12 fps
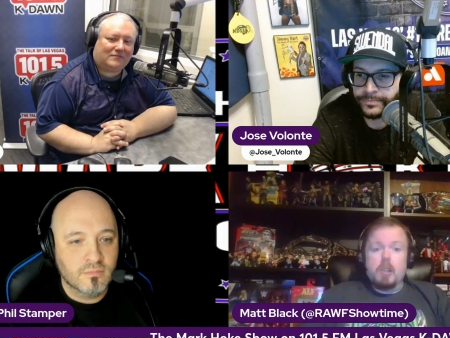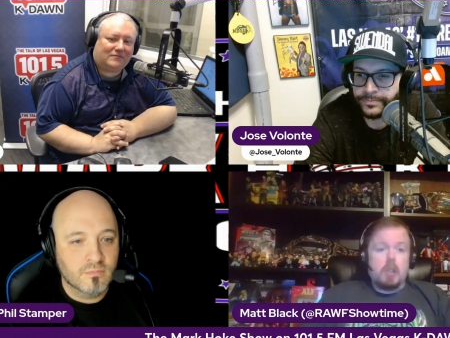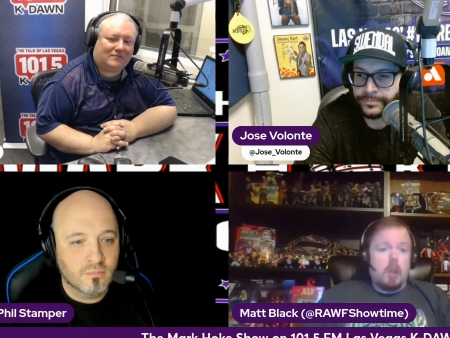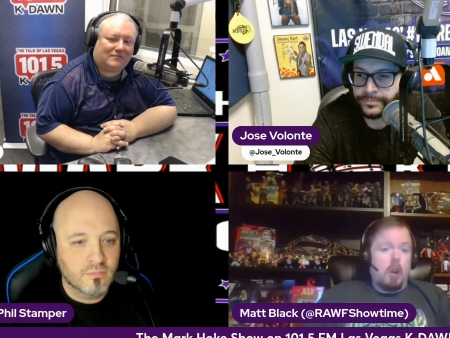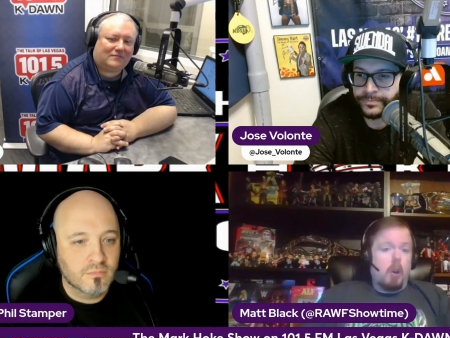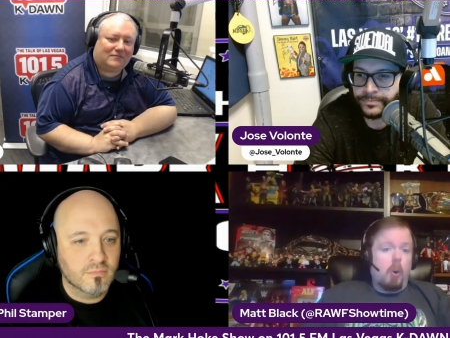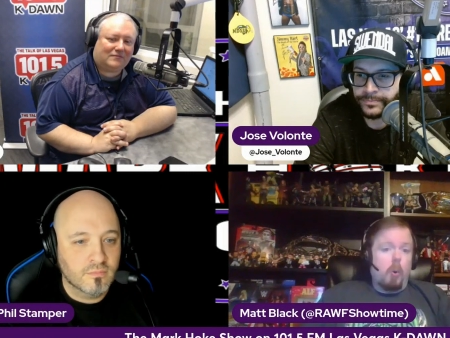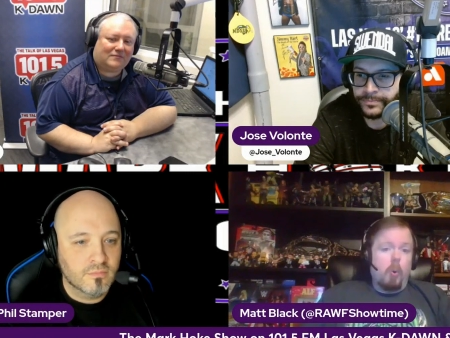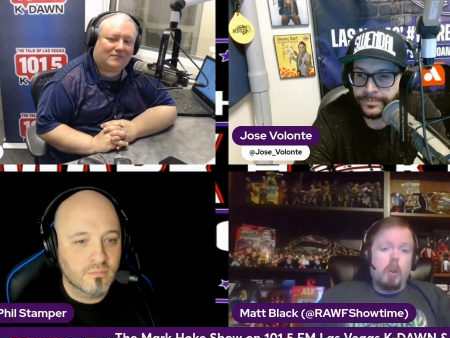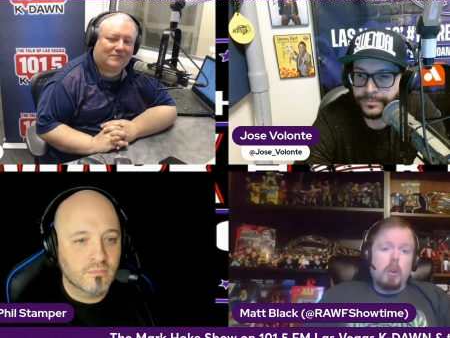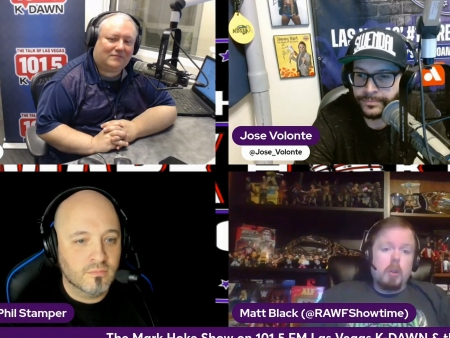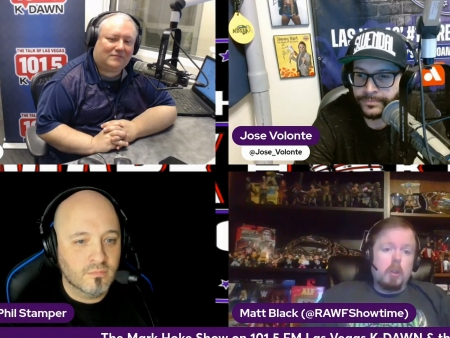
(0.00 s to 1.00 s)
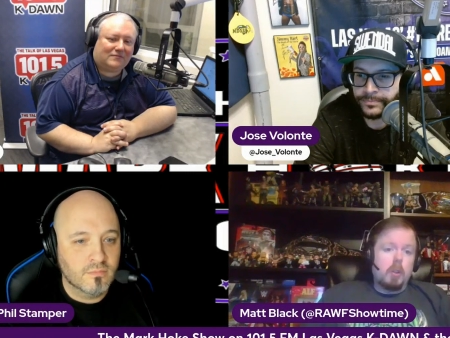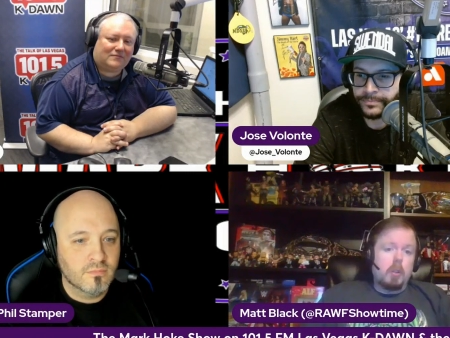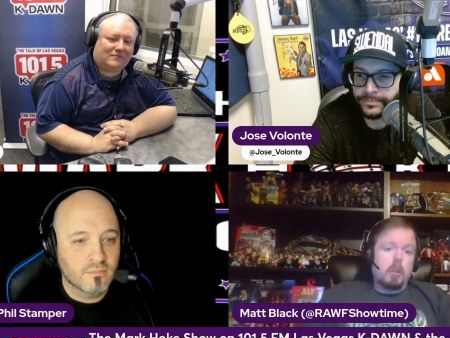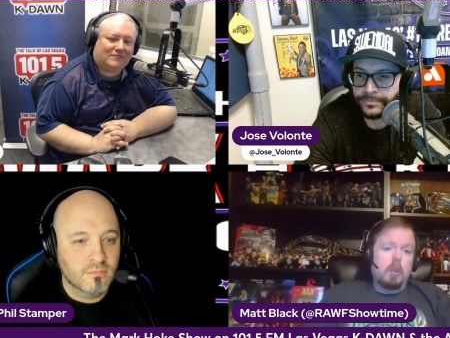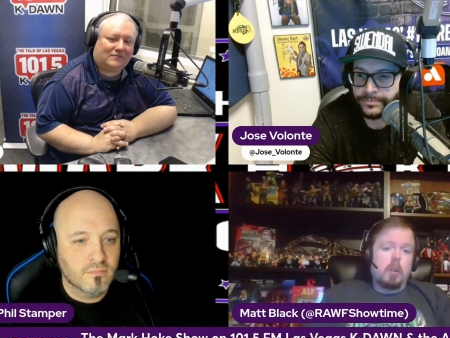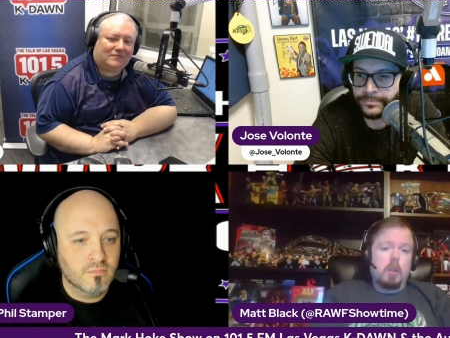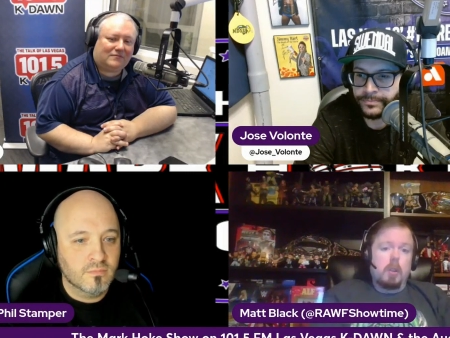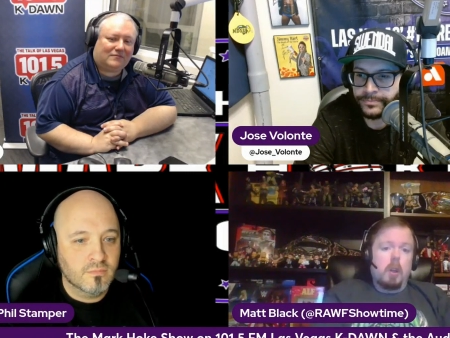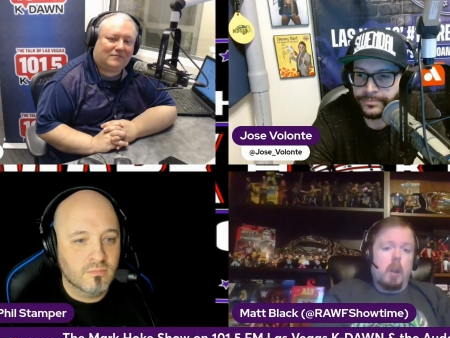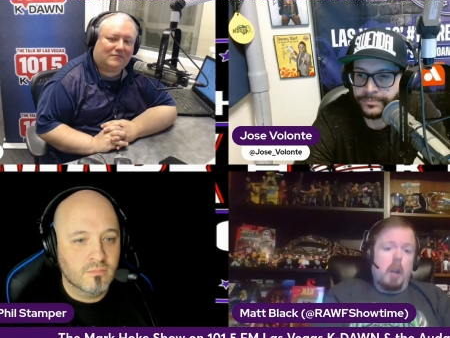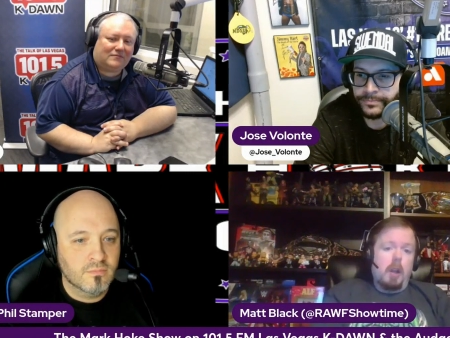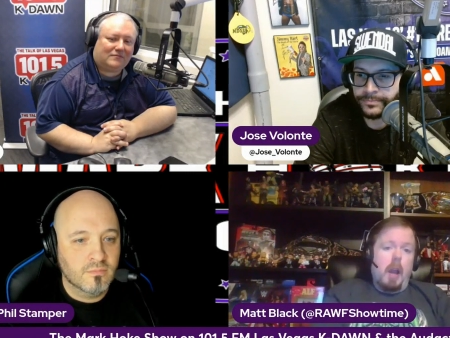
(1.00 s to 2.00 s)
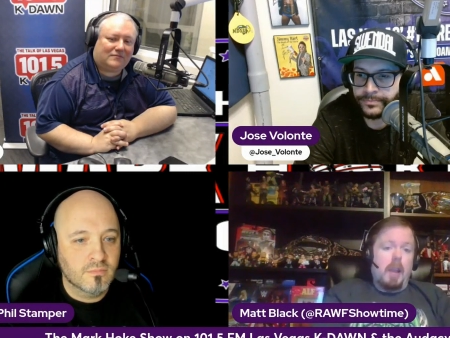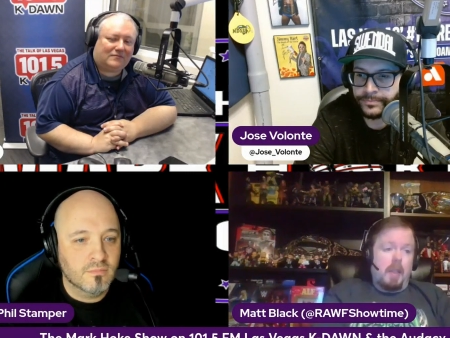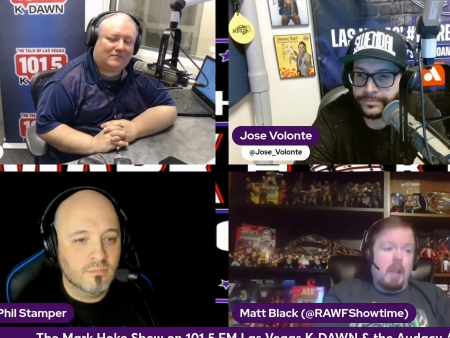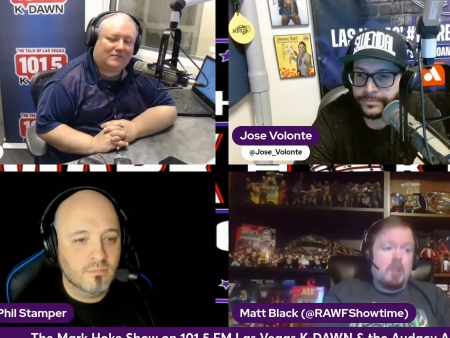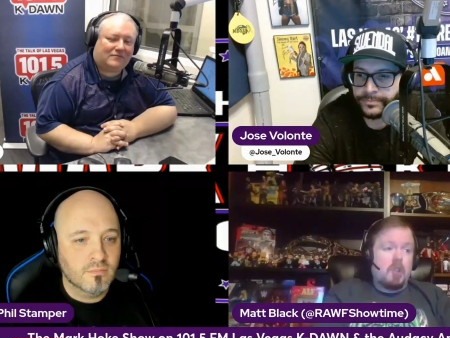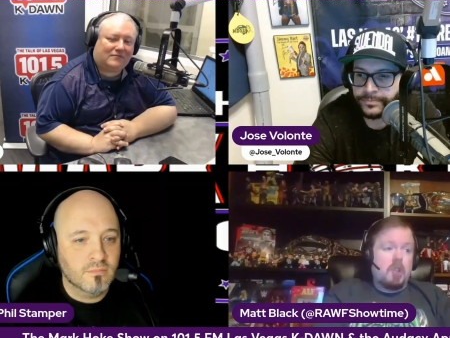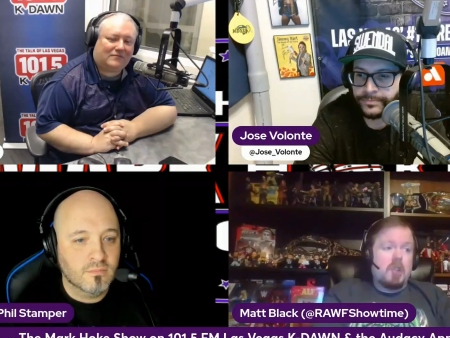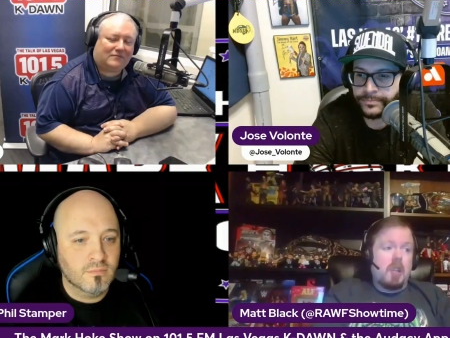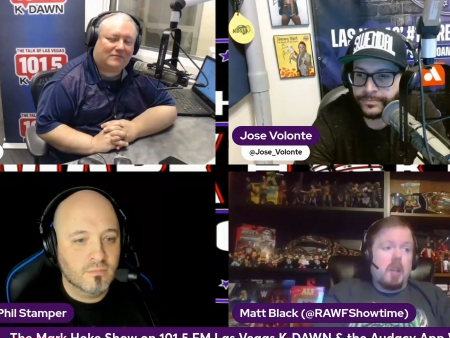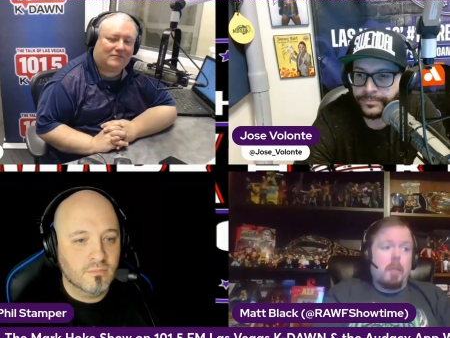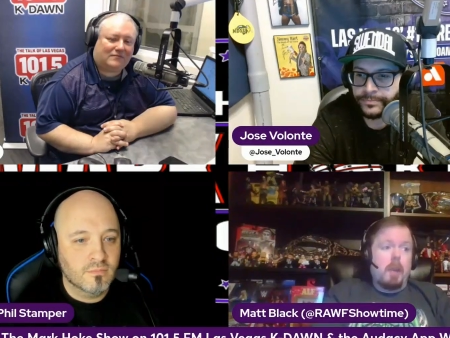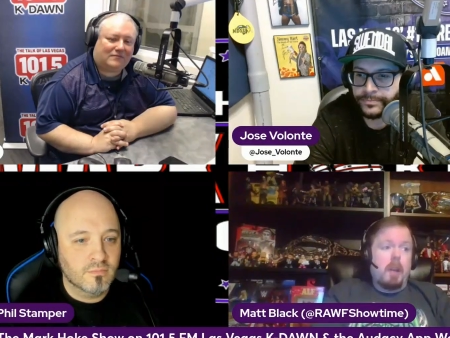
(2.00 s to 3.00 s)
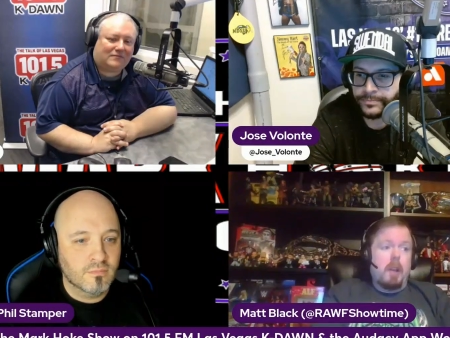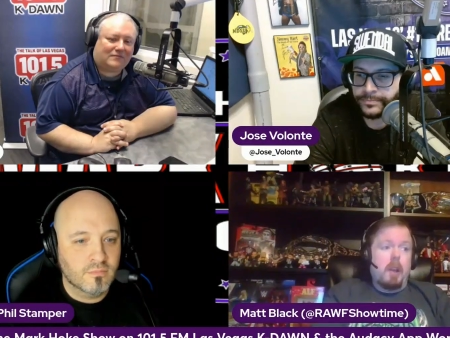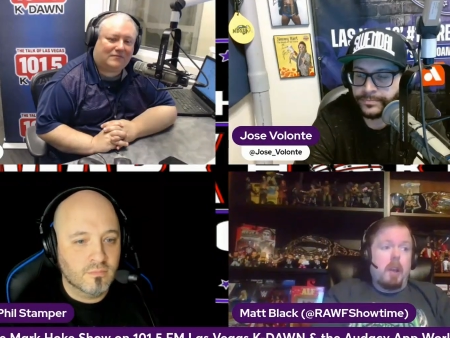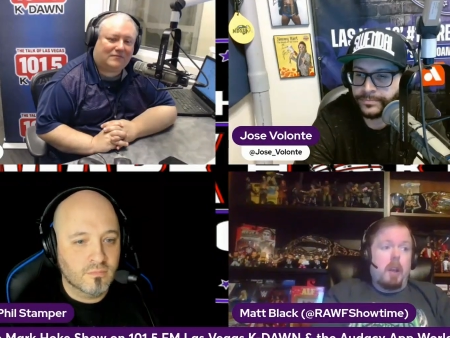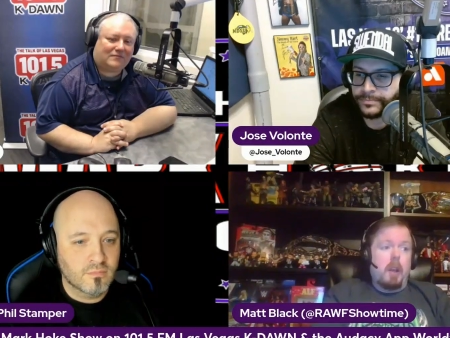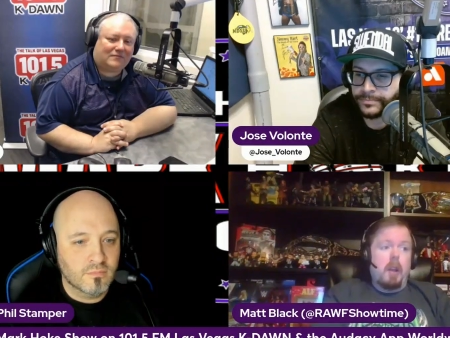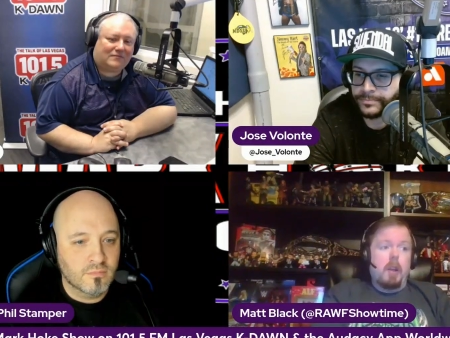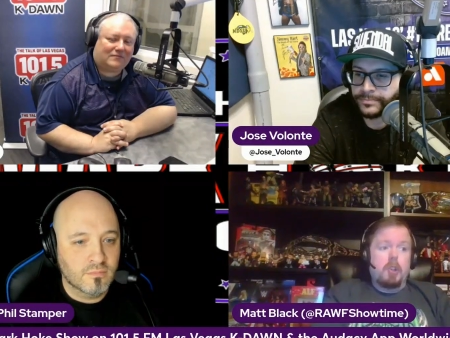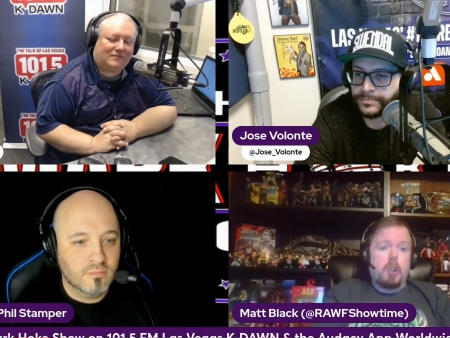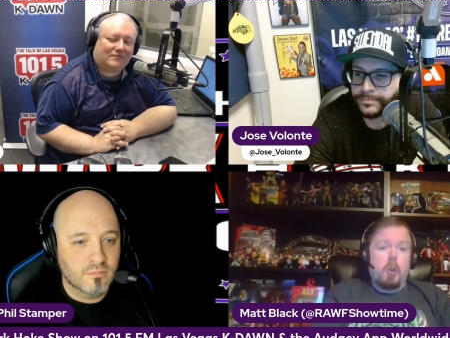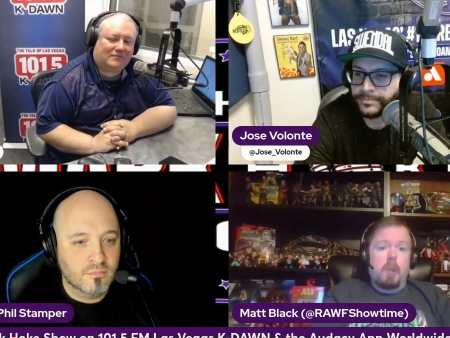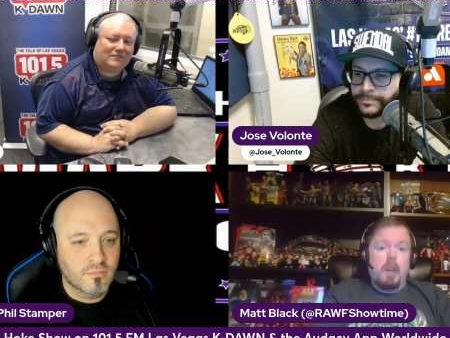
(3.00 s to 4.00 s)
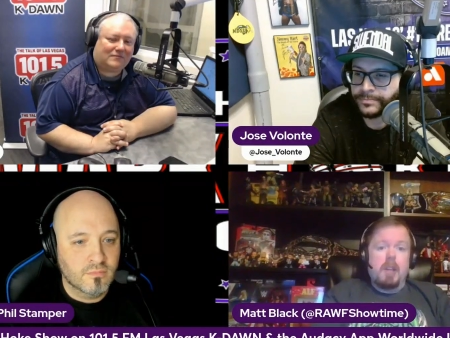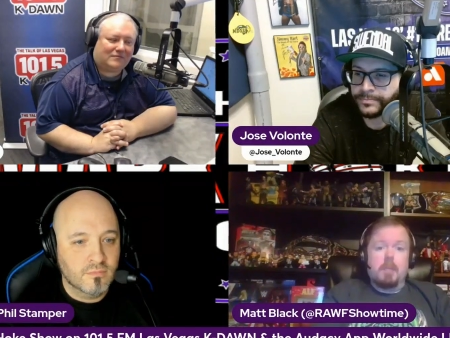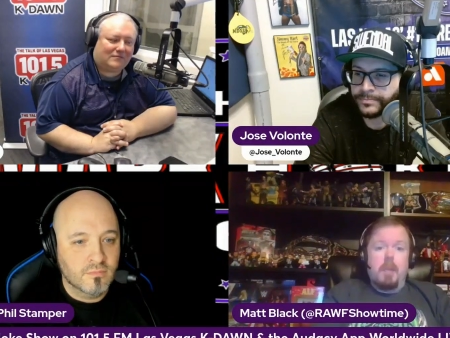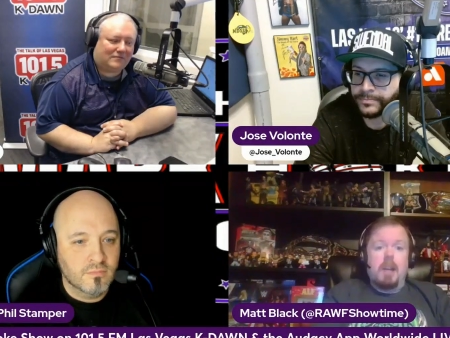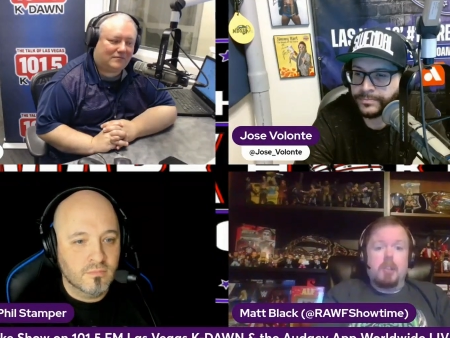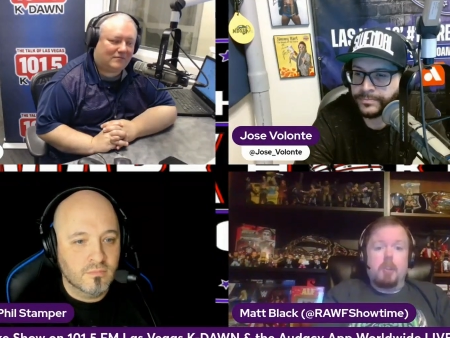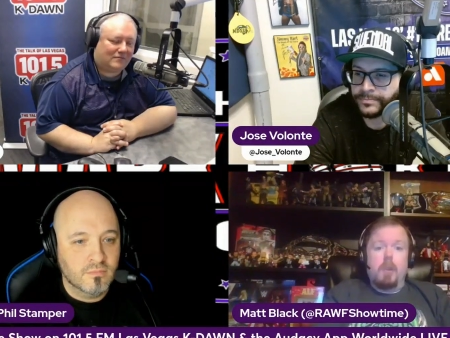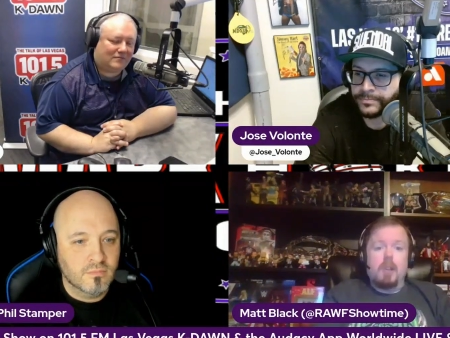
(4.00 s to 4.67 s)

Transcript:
Speaker 1: So I, I think she's going to be in, in, in a showcase match at